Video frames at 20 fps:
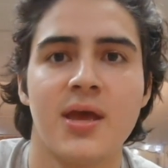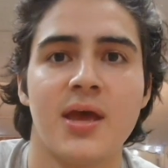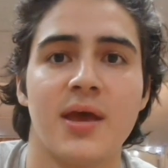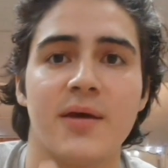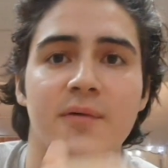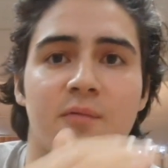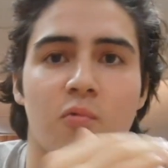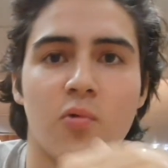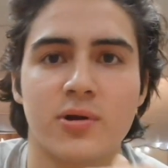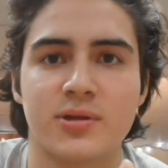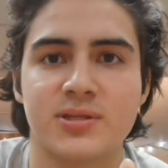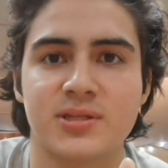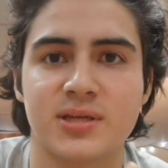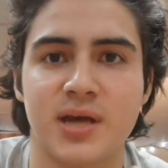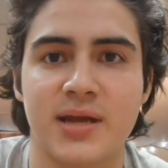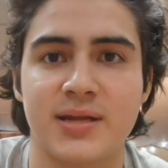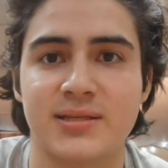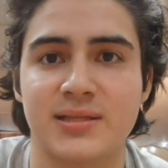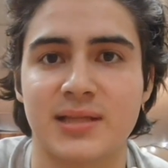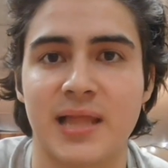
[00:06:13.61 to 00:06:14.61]
If one
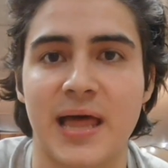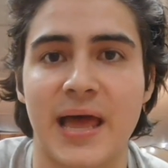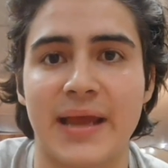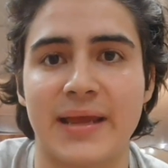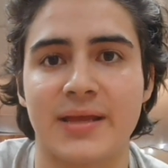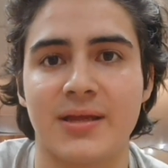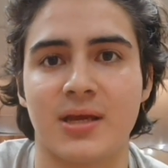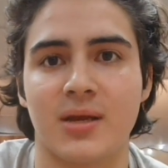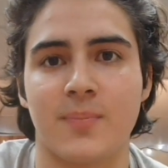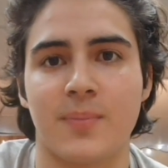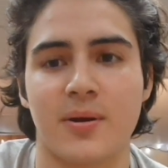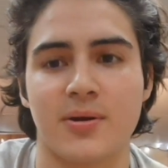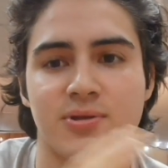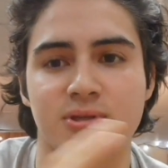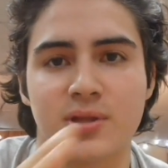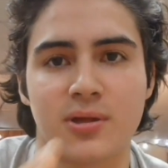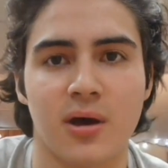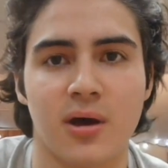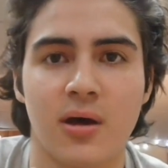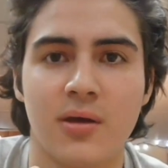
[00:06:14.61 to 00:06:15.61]
side is lacking compared
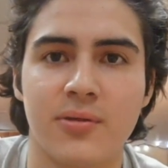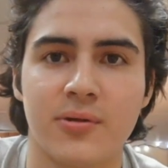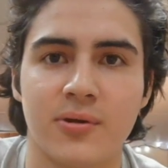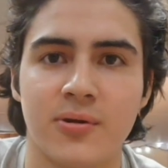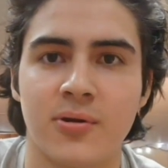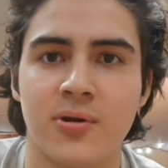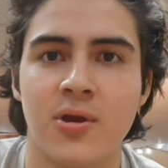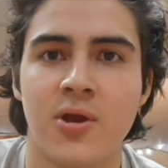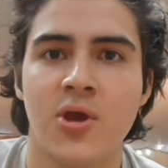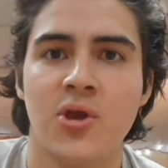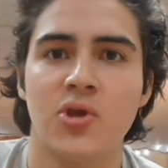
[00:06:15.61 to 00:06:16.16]
to the other,